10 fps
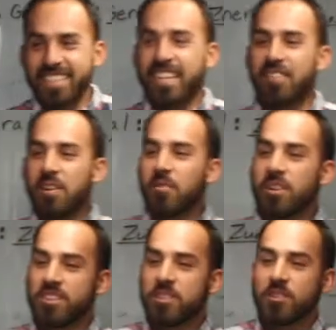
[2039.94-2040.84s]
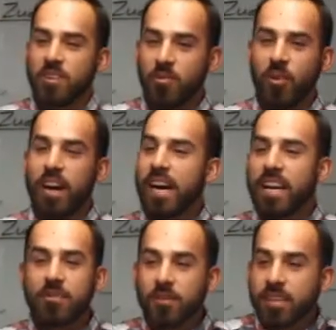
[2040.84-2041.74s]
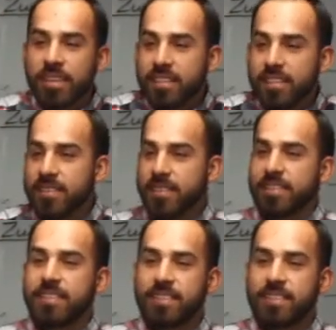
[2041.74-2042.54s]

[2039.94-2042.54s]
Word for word: If he were to do it, why would he do it?